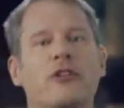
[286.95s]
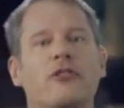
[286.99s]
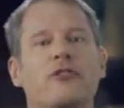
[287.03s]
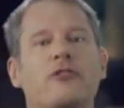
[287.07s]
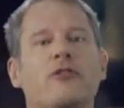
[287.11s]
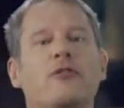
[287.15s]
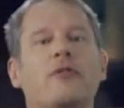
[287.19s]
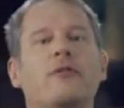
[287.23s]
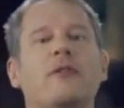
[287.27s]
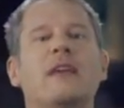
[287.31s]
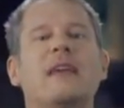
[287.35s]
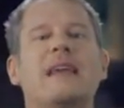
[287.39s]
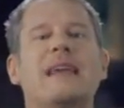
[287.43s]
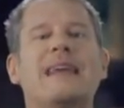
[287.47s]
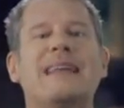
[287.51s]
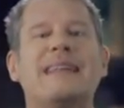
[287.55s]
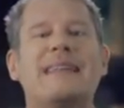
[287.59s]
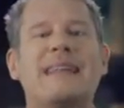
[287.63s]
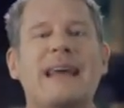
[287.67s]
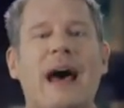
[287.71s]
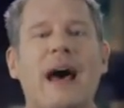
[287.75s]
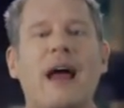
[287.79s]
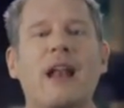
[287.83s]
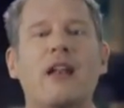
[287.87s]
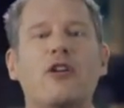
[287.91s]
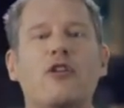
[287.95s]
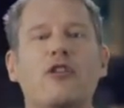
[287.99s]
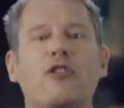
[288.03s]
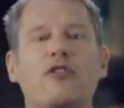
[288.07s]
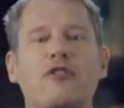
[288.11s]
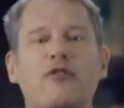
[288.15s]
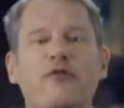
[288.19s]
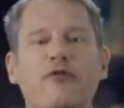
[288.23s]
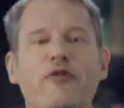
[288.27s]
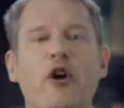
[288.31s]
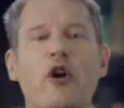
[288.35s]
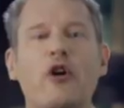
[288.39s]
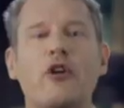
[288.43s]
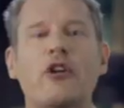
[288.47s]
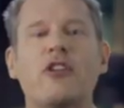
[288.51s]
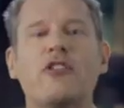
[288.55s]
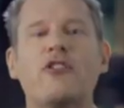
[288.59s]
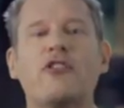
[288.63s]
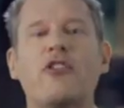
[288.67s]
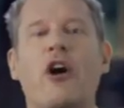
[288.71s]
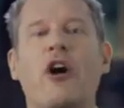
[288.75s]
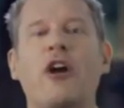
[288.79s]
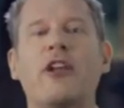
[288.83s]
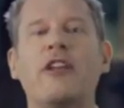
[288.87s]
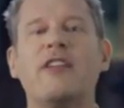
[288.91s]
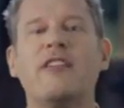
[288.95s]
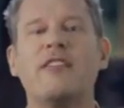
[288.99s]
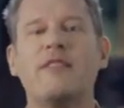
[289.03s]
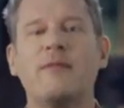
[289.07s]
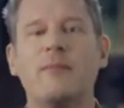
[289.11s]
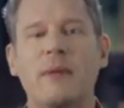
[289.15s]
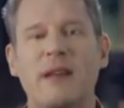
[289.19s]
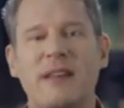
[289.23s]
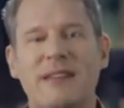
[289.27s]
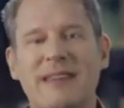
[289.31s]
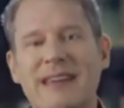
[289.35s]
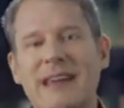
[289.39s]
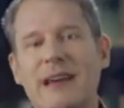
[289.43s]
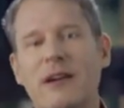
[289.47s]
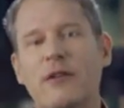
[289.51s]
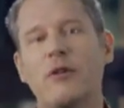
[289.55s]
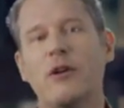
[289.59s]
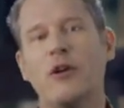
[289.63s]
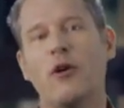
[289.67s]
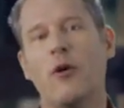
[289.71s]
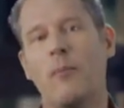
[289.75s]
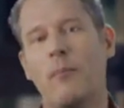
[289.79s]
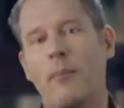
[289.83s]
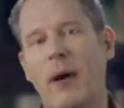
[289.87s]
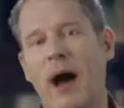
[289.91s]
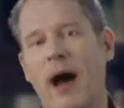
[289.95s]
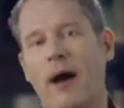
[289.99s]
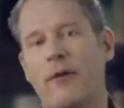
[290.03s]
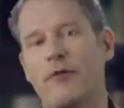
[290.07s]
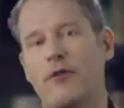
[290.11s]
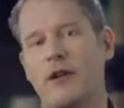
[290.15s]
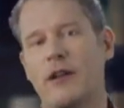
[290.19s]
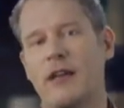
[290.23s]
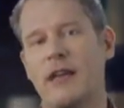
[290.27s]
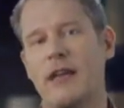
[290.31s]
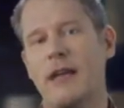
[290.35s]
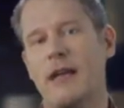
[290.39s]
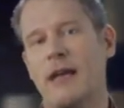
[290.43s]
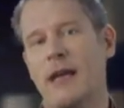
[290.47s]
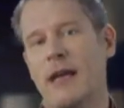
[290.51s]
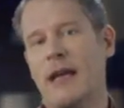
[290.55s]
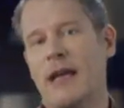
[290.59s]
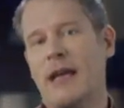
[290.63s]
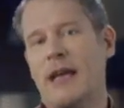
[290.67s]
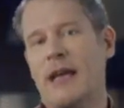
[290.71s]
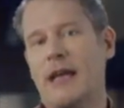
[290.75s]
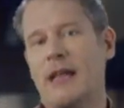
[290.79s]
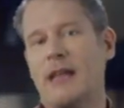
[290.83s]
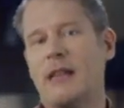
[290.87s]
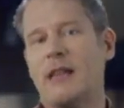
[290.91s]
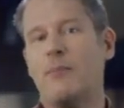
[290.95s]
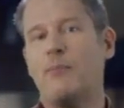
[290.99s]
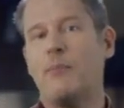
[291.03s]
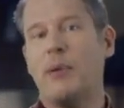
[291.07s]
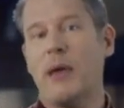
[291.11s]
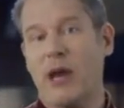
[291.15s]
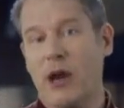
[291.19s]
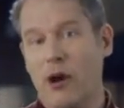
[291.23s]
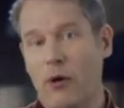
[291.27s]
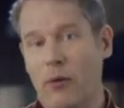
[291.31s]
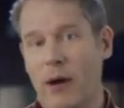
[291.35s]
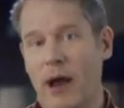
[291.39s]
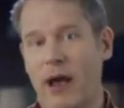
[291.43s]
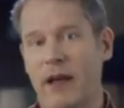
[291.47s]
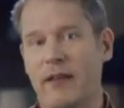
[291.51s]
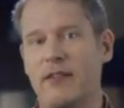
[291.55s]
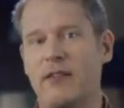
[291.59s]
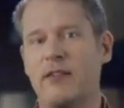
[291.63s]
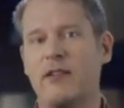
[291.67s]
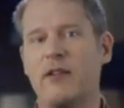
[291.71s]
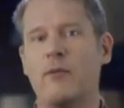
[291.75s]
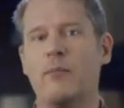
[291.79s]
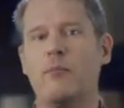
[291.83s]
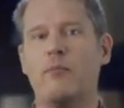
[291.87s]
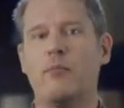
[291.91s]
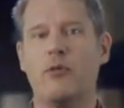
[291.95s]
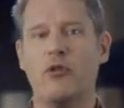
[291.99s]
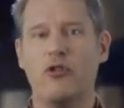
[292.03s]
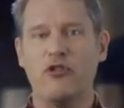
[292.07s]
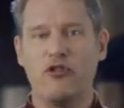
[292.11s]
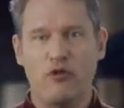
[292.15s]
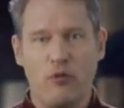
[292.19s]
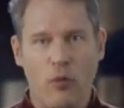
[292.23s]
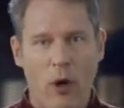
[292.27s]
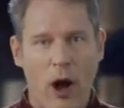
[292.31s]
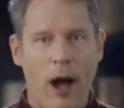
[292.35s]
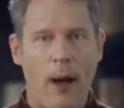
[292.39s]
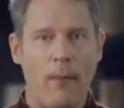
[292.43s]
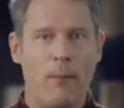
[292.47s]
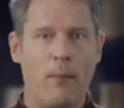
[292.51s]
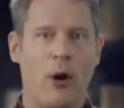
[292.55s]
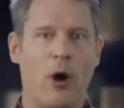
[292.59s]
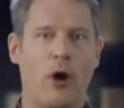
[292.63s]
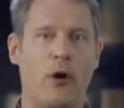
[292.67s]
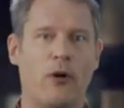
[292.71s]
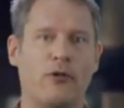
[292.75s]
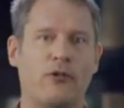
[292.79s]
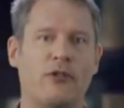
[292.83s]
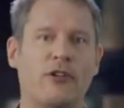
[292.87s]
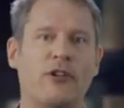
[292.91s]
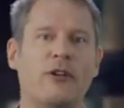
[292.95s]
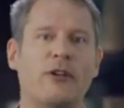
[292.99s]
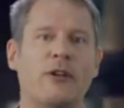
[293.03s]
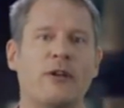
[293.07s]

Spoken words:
to the Hidalgo's focus on his material poverty in the picaresque bourgeois mode.